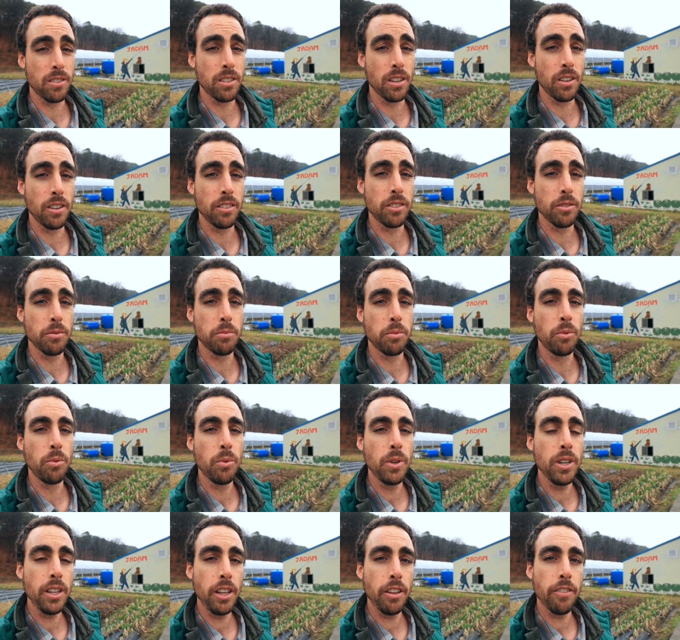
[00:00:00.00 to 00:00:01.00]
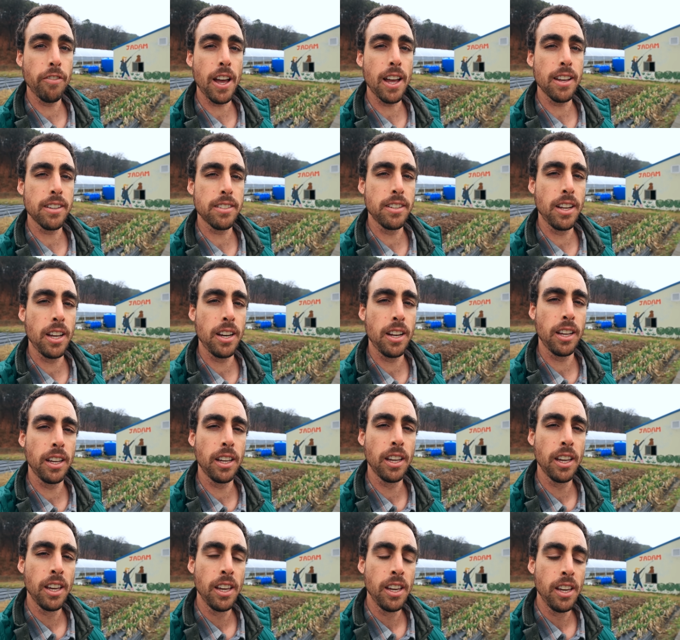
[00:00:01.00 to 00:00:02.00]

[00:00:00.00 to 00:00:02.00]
So it's really fascinating